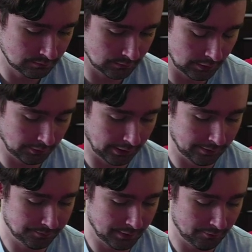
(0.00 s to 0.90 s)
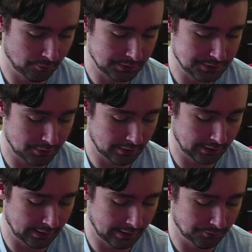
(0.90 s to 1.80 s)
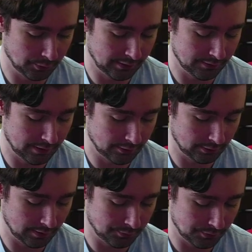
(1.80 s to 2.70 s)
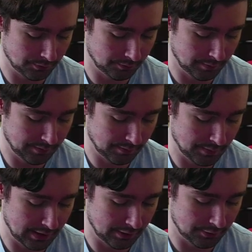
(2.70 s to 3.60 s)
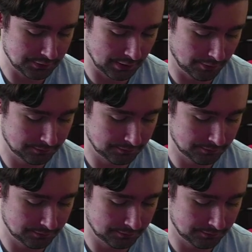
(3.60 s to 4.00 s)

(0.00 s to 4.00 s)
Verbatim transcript: Okay, everyone's starting to get in. We'll give it another couple, maybe a minute or so.